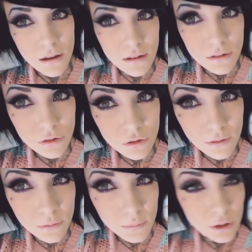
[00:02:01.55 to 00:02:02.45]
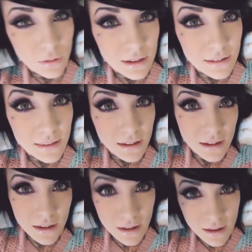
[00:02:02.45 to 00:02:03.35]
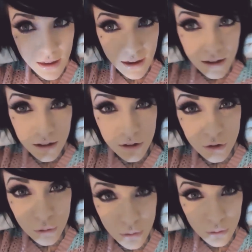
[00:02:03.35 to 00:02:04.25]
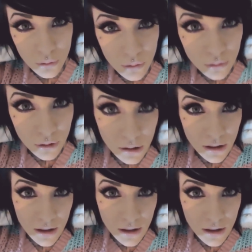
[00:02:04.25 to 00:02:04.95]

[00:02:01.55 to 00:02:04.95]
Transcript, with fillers: It's driving me crazy. It's so cool.